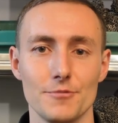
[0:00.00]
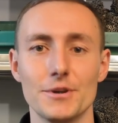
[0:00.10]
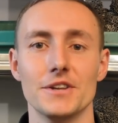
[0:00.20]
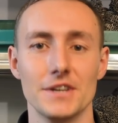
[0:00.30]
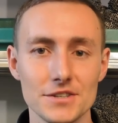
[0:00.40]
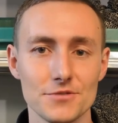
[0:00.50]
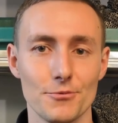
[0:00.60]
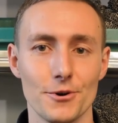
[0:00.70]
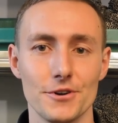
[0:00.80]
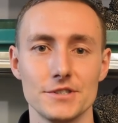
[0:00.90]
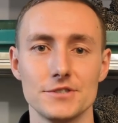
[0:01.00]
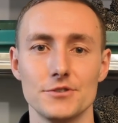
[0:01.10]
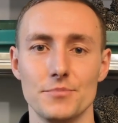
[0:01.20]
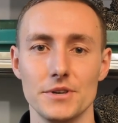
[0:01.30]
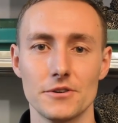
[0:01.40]
But it is worth
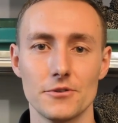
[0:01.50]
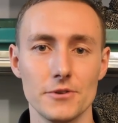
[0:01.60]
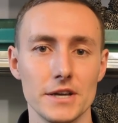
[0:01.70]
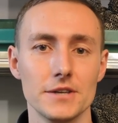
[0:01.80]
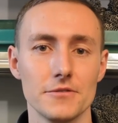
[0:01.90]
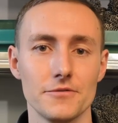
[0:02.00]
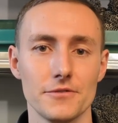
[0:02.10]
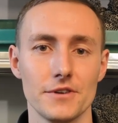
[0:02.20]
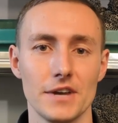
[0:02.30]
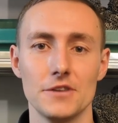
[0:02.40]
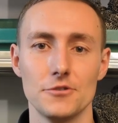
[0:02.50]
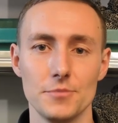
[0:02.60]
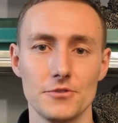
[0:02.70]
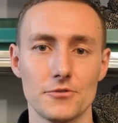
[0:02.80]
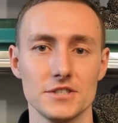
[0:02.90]
to be creative and
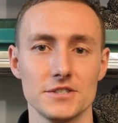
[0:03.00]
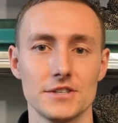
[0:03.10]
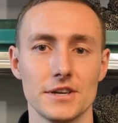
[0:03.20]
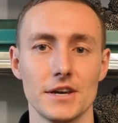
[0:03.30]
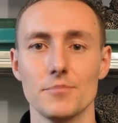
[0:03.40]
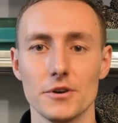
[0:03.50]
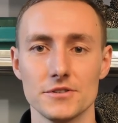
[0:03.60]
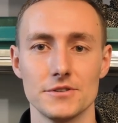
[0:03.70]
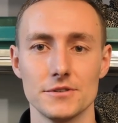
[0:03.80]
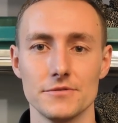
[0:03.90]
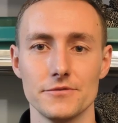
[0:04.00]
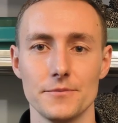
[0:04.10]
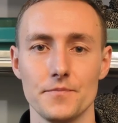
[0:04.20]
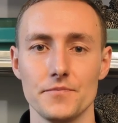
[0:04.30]
to be trusting and positive,